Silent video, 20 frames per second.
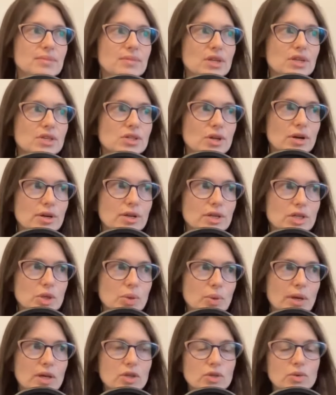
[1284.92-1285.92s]
started
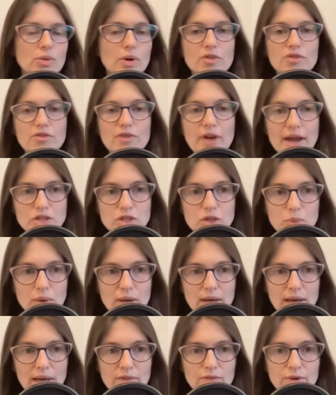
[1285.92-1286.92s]
doing Toronto Fashion
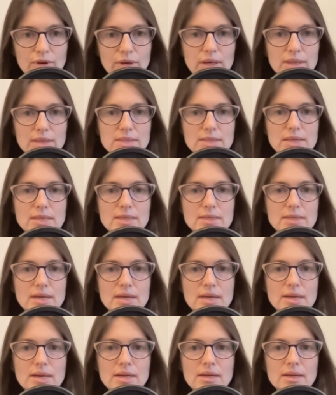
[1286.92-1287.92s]
Week every
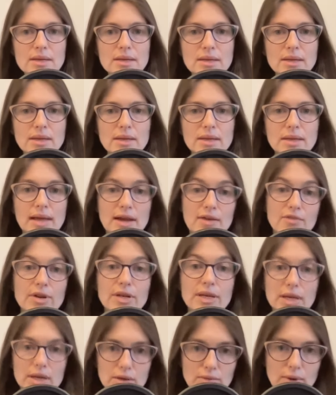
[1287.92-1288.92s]
season, every
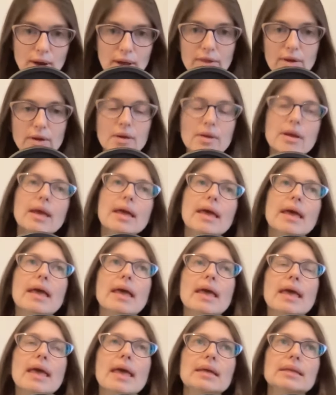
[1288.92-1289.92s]
year rather.
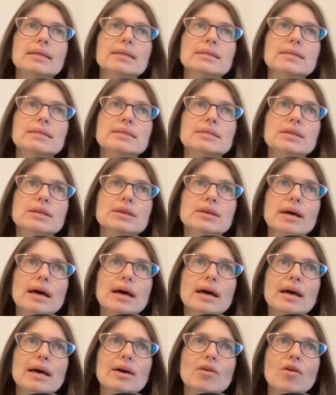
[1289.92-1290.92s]
And
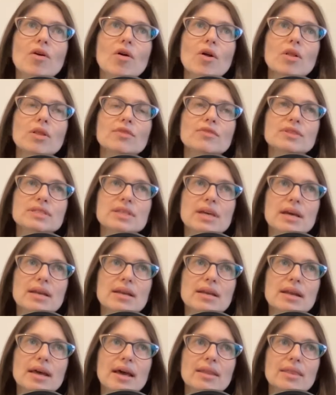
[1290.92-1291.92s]
uh, all of a
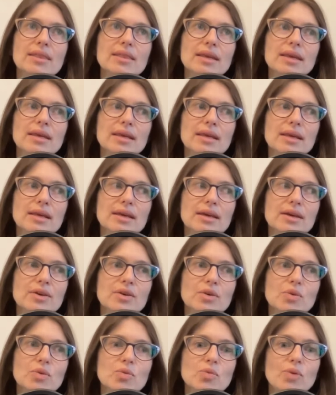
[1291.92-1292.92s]
sudden, at the
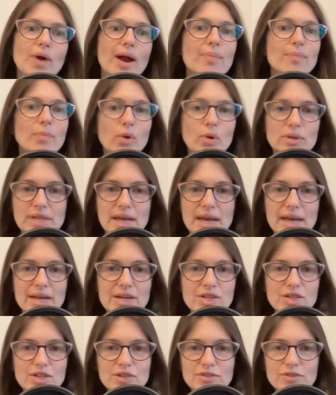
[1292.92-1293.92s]
ripe old
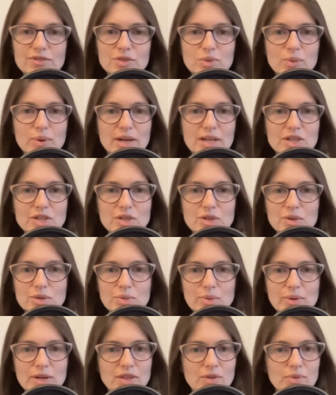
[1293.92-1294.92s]
age of 22,
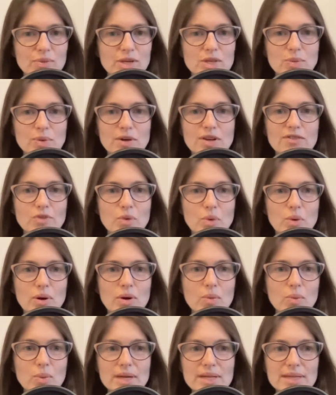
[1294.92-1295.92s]
23,
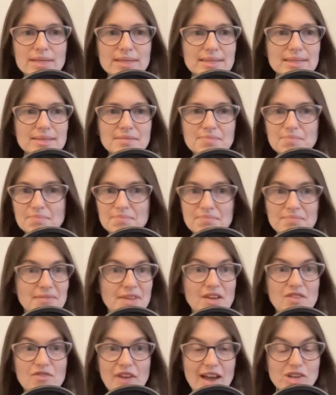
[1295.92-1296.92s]
24, was
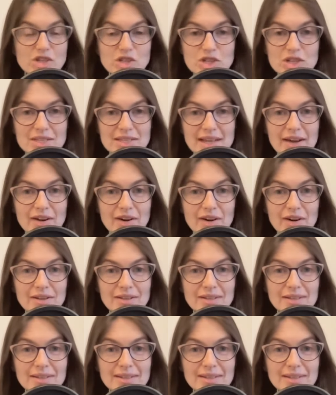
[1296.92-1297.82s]
a fashion designer